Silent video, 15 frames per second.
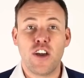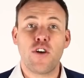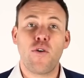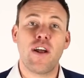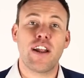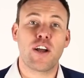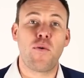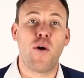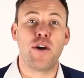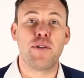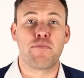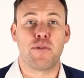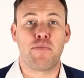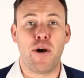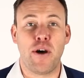credit quote
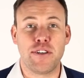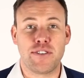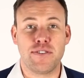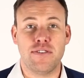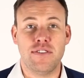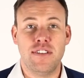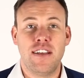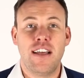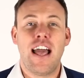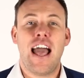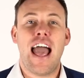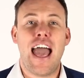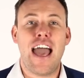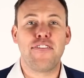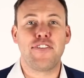and proposal,
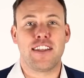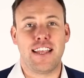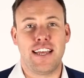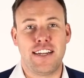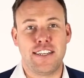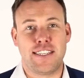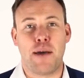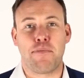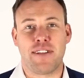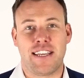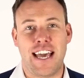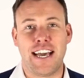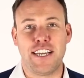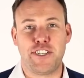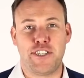and the lender's
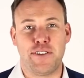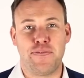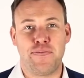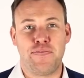application.